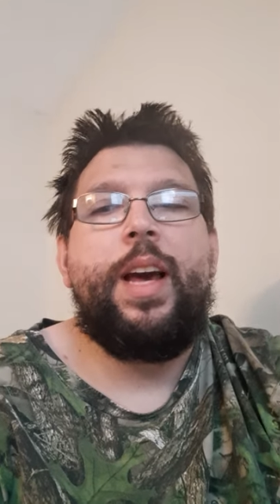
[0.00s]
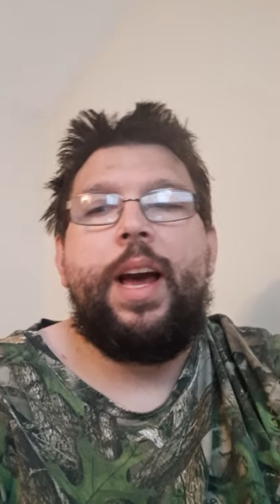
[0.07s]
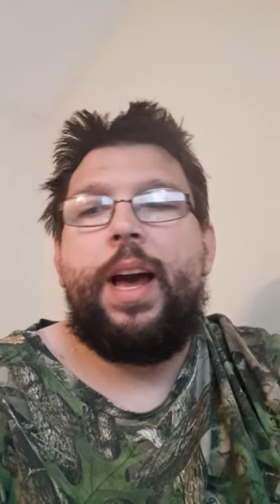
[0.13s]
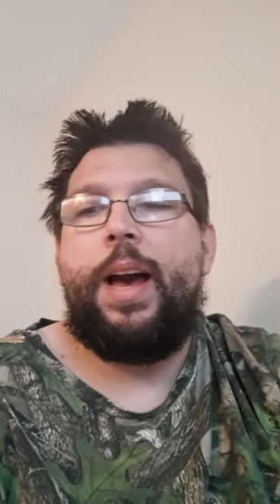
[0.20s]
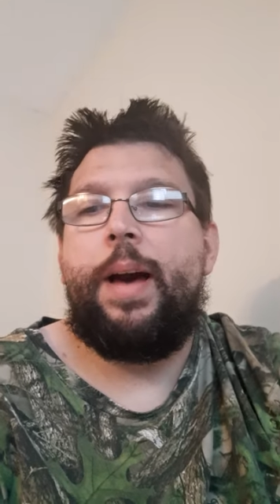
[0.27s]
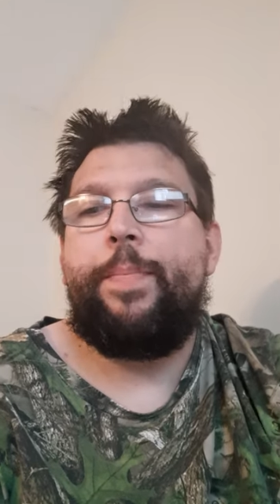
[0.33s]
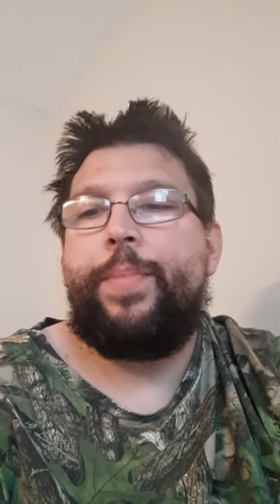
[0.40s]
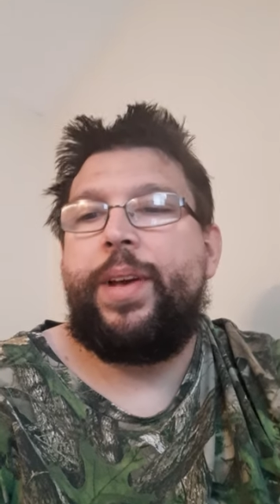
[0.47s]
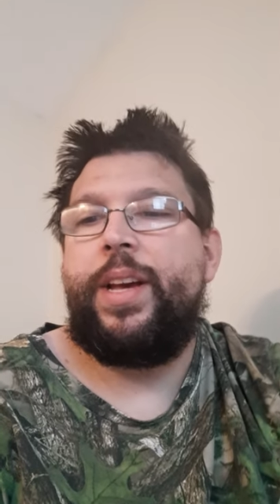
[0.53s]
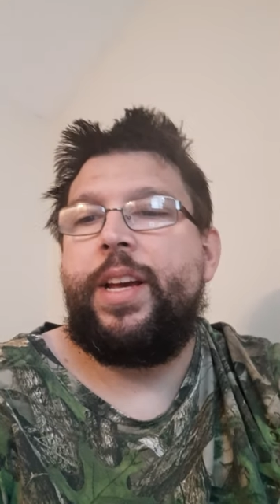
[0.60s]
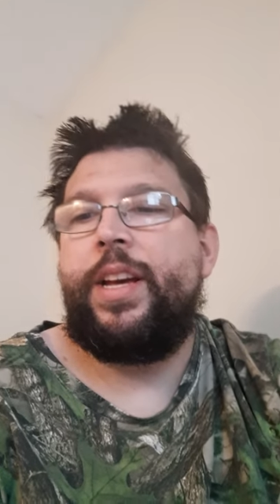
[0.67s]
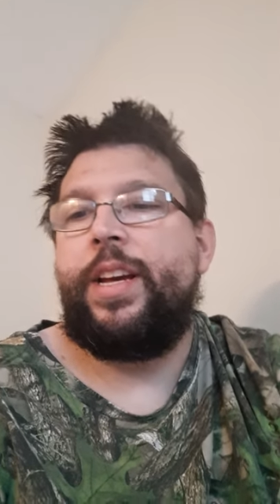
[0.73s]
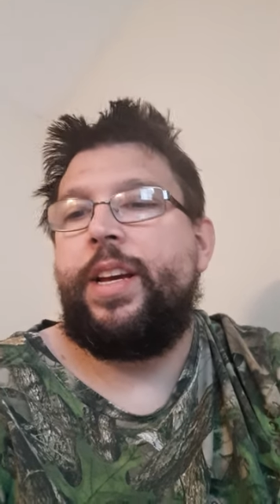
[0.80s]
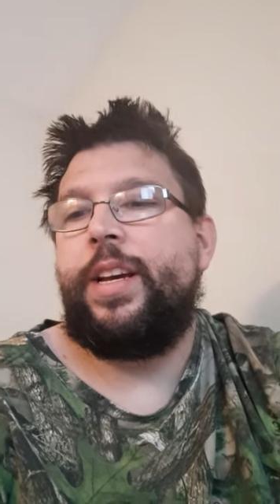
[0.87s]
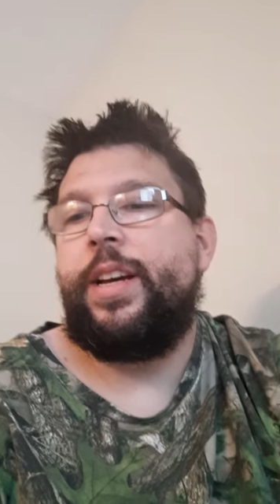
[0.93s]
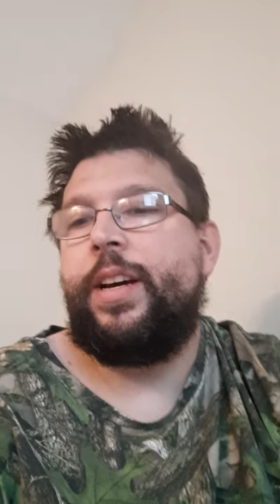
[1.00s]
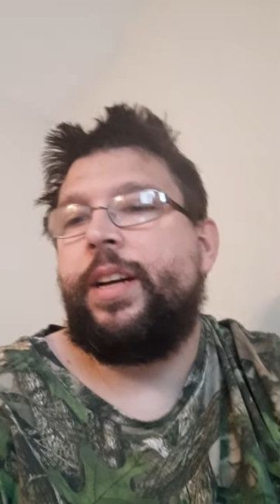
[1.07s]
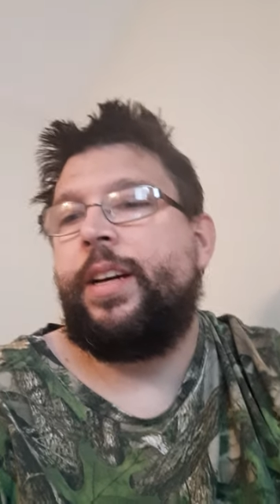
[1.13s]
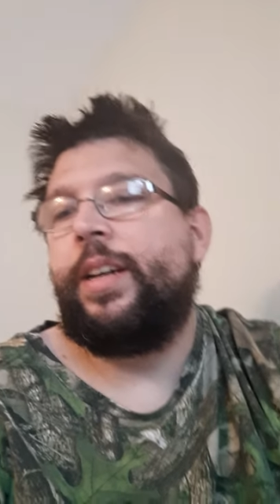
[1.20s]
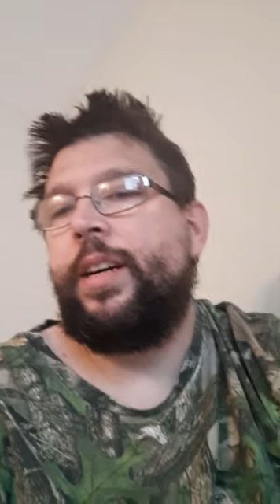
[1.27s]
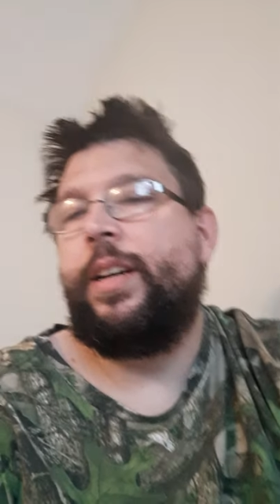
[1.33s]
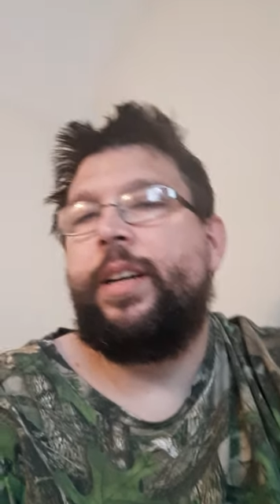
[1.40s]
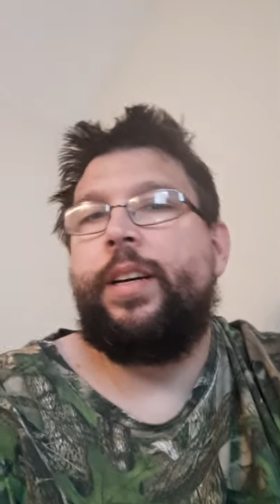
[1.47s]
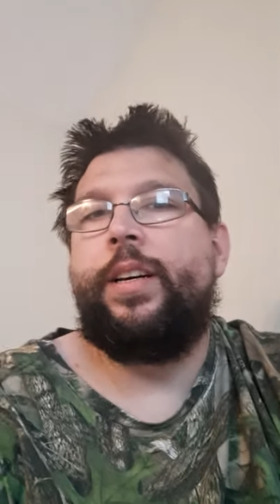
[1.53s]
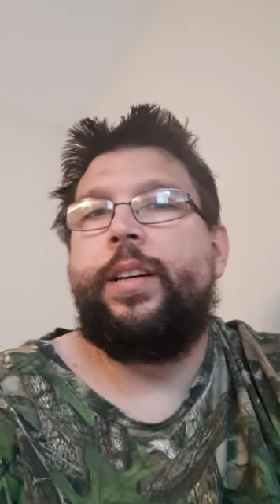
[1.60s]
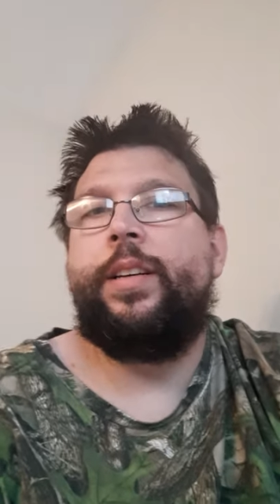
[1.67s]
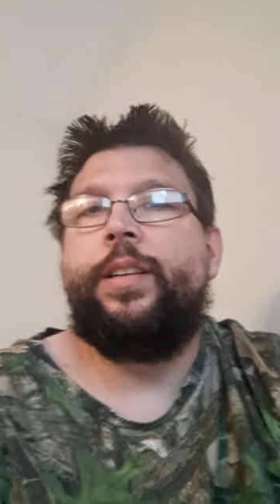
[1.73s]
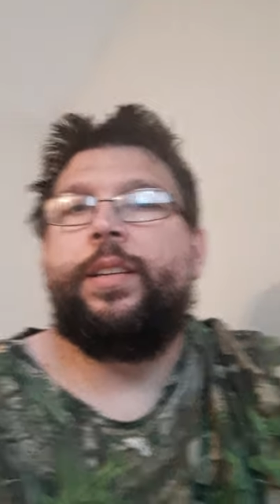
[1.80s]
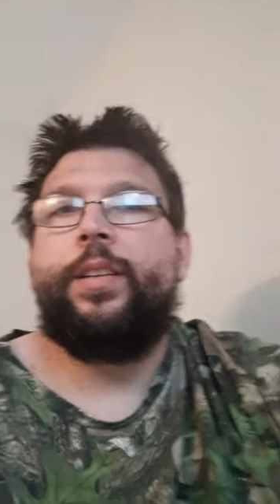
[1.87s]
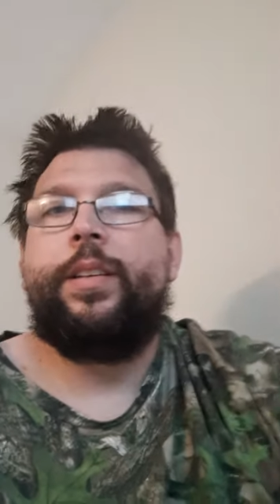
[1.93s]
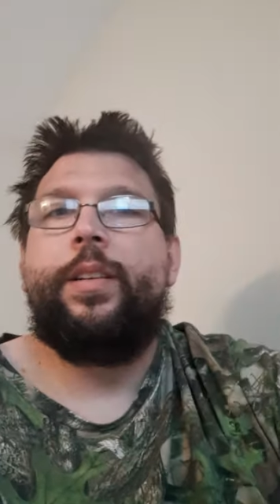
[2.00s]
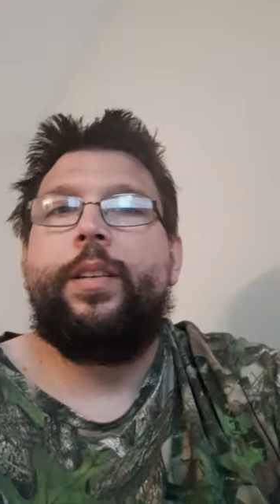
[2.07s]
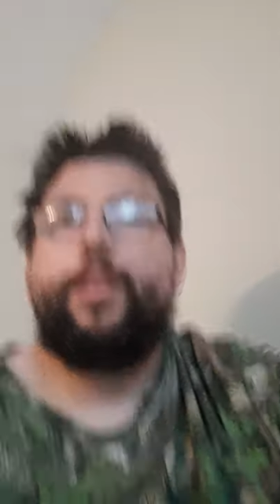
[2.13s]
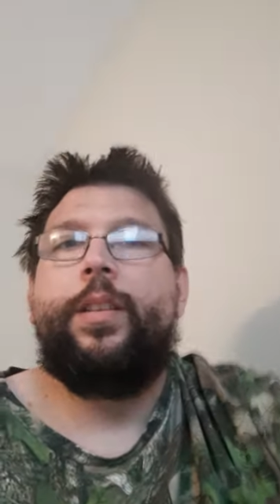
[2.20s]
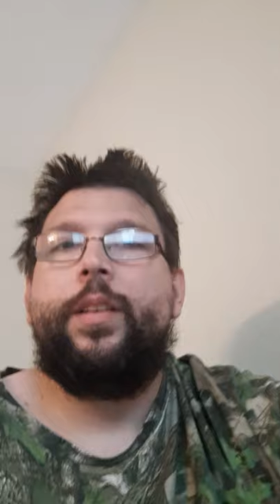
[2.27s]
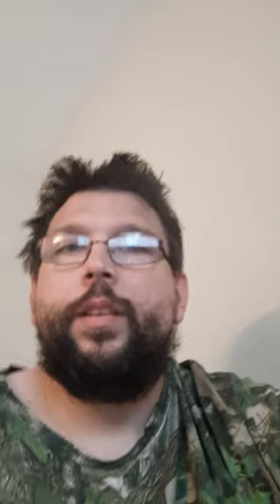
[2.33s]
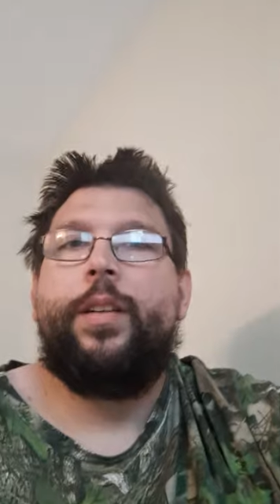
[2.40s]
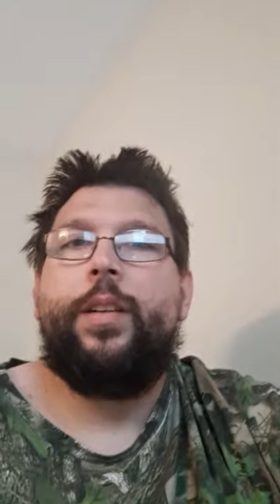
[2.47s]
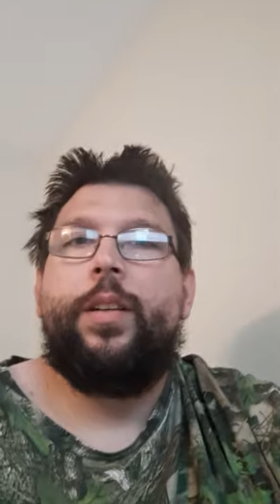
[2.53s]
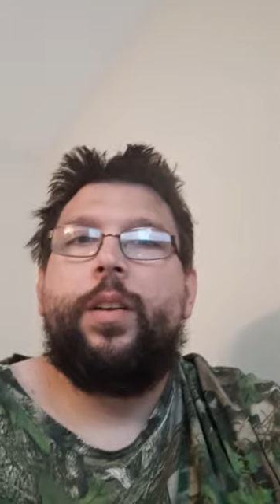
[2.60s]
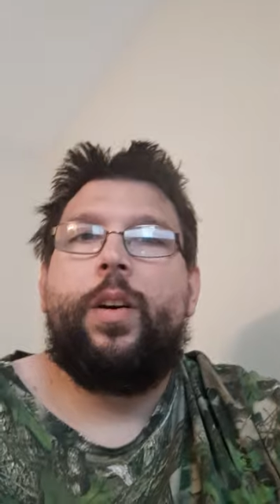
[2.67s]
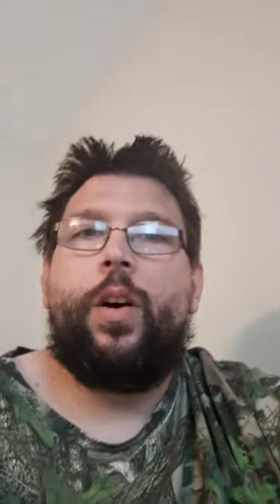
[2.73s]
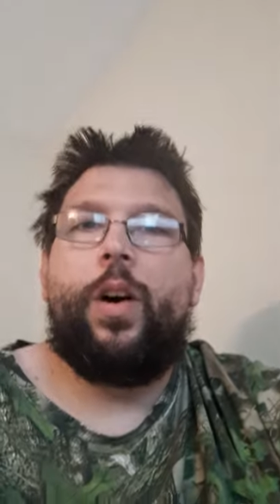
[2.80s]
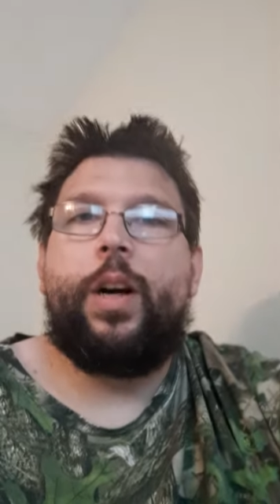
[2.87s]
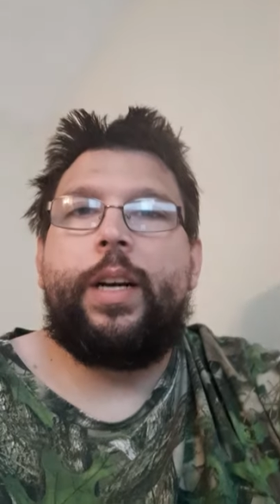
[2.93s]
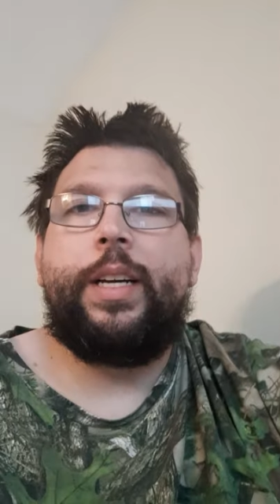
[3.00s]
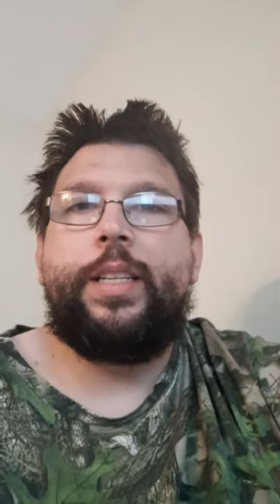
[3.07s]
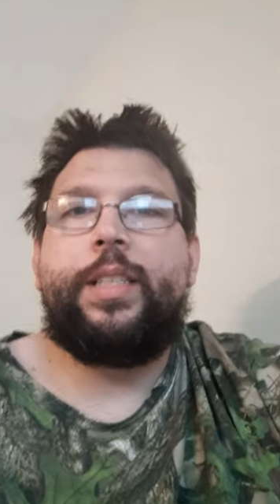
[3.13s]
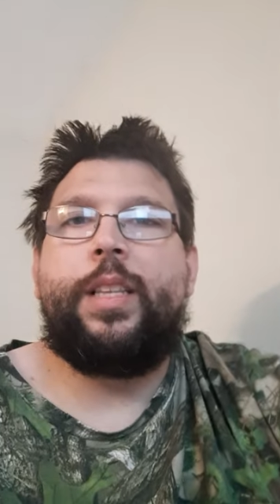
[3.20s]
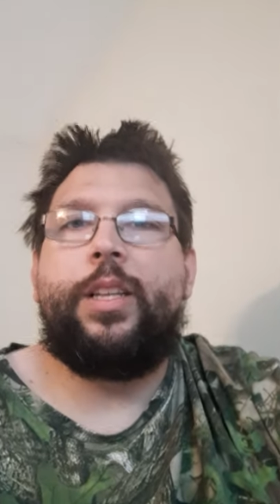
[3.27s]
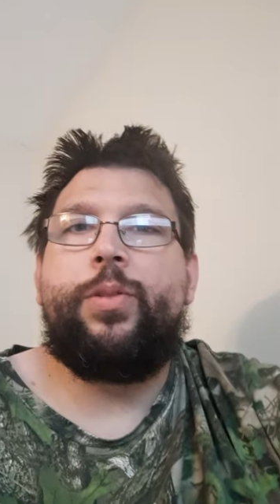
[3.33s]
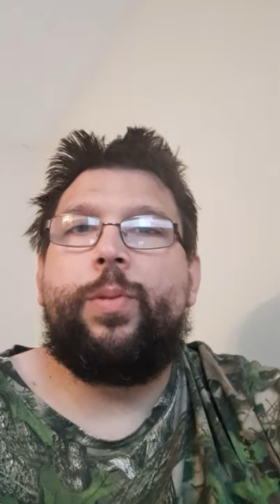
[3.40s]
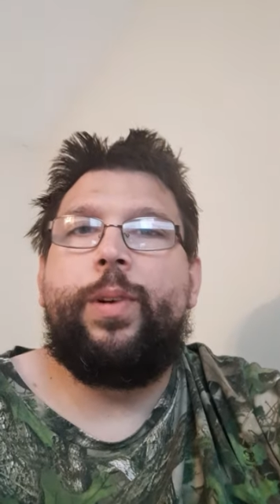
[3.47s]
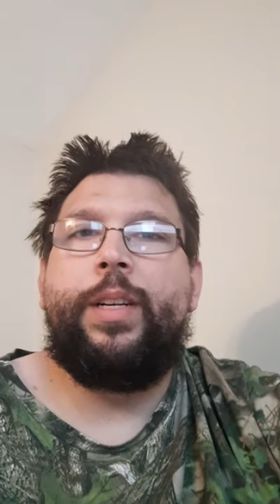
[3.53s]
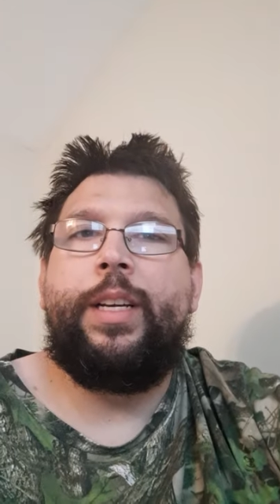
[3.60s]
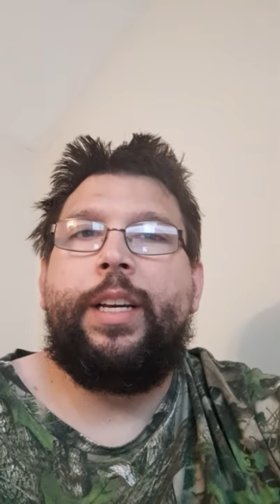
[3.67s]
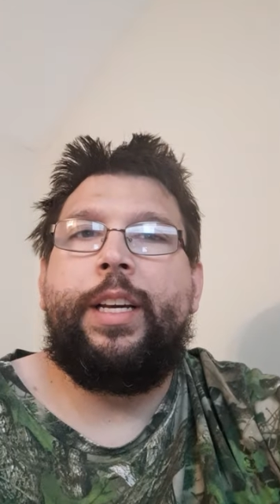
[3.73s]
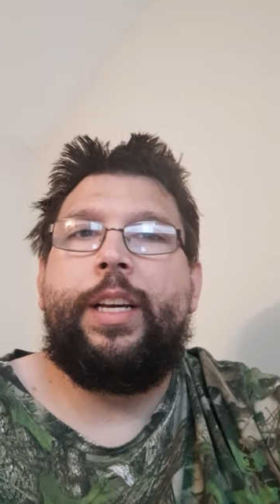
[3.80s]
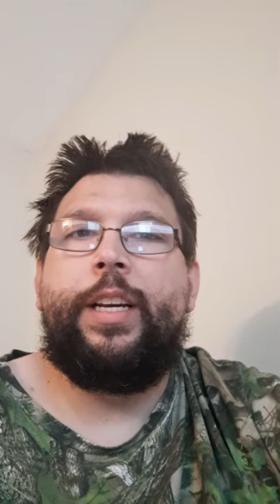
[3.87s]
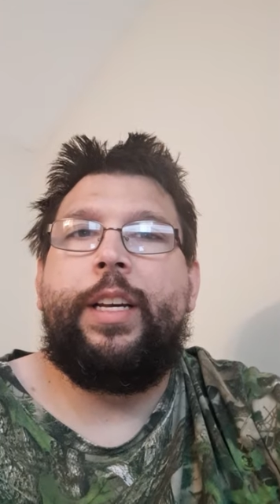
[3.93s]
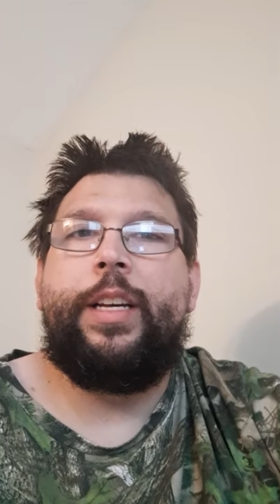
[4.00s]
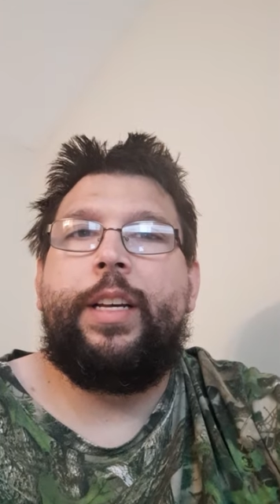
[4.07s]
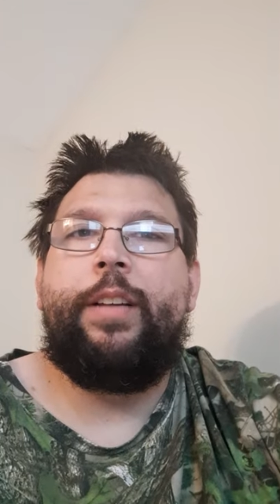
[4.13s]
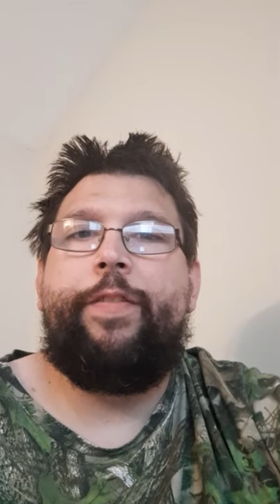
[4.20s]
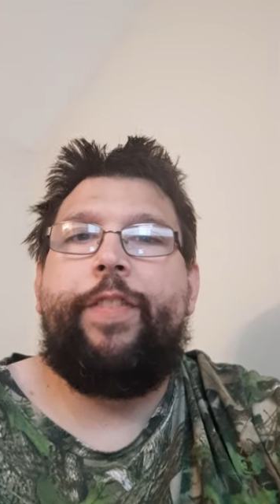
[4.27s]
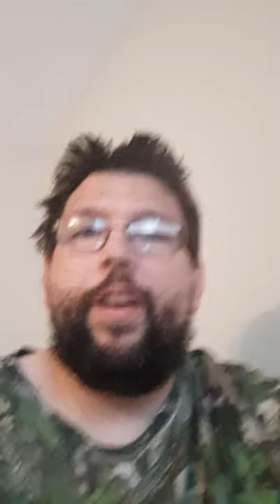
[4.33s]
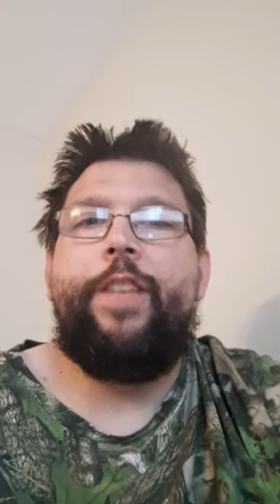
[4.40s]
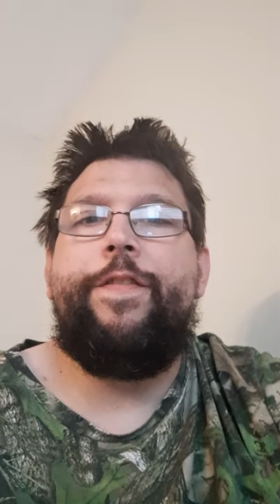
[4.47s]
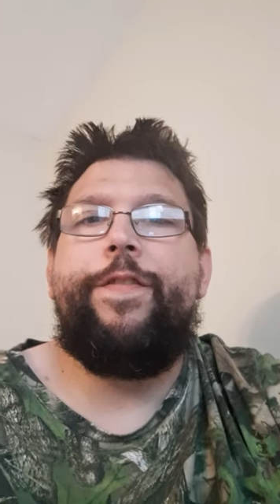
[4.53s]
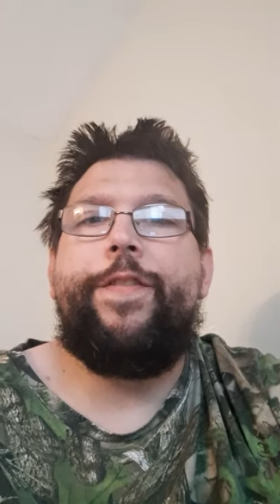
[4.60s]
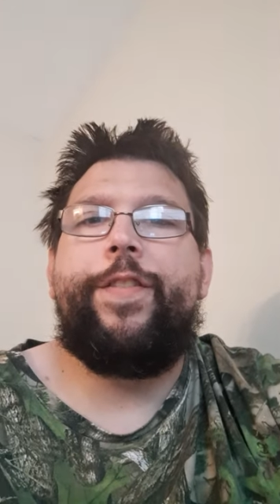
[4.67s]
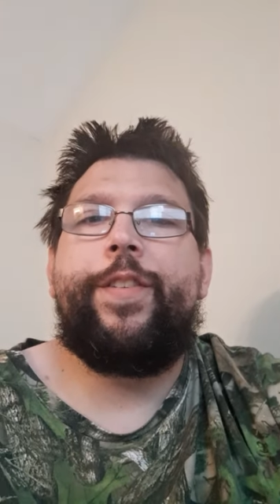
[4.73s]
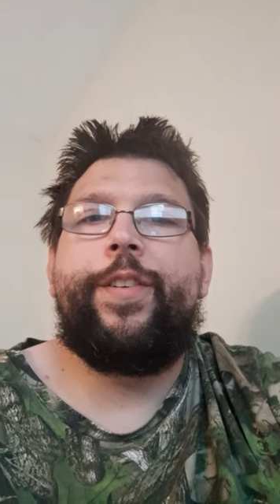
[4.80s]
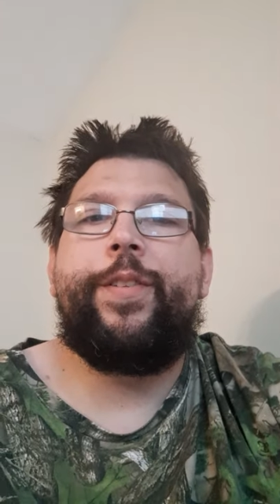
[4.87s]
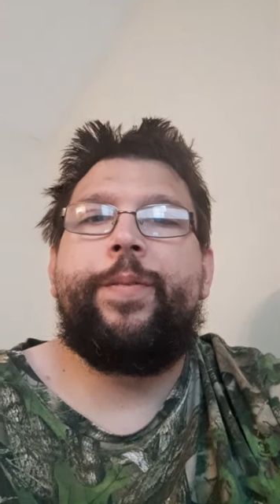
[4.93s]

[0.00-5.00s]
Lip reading: happy August the 25th.